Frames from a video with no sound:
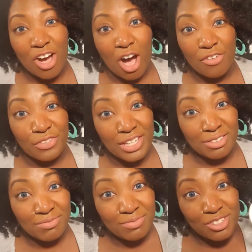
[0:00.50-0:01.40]
coffee?
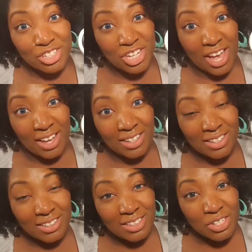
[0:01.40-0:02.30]
Check.
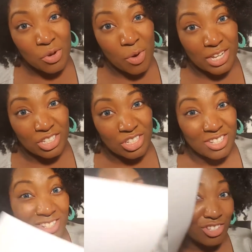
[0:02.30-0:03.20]

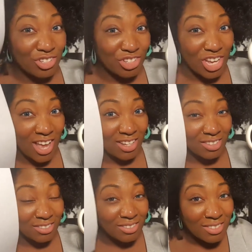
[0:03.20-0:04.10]
Questions? Check.
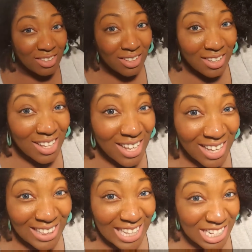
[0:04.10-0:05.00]

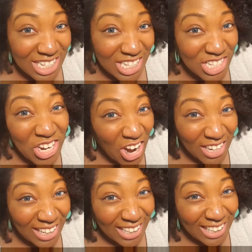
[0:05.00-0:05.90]
Let's get
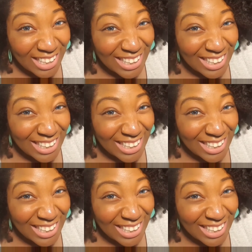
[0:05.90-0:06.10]
started.